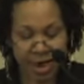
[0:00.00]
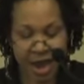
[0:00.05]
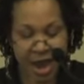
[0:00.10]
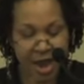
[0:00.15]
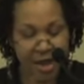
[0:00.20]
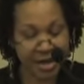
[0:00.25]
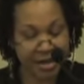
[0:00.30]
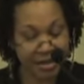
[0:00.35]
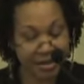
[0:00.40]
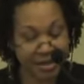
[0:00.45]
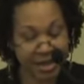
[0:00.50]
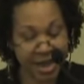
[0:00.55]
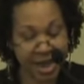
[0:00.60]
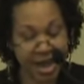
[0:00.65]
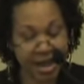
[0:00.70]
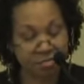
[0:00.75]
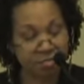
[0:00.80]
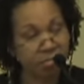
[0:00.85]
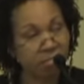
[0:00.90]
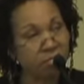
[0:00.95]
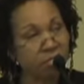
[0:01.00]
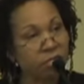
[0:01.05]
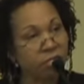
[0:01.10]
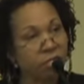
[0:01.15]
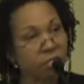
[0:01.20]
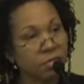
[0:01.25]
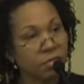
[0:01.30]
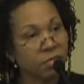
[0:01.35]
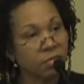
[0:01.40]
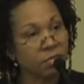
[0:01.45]
And he said,
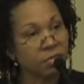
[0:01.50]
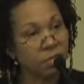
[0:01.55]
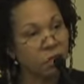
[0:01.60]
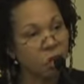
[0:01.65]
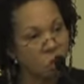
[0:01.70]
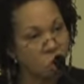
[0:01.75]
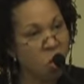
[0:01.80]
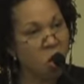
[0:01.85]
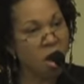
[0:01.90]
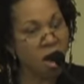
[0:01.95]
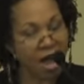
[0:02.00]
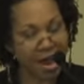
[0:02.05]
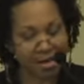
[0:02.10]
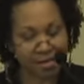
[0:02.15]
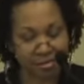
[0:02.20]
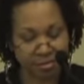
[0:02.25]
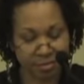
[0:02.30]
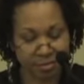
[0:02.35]
What?